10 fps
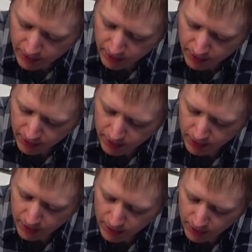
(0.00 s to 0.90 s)

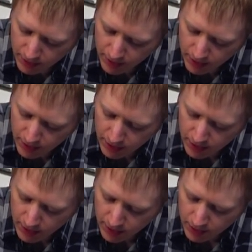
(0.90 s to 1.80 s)

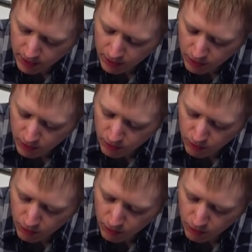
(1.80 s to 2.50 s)
Nobody speaks.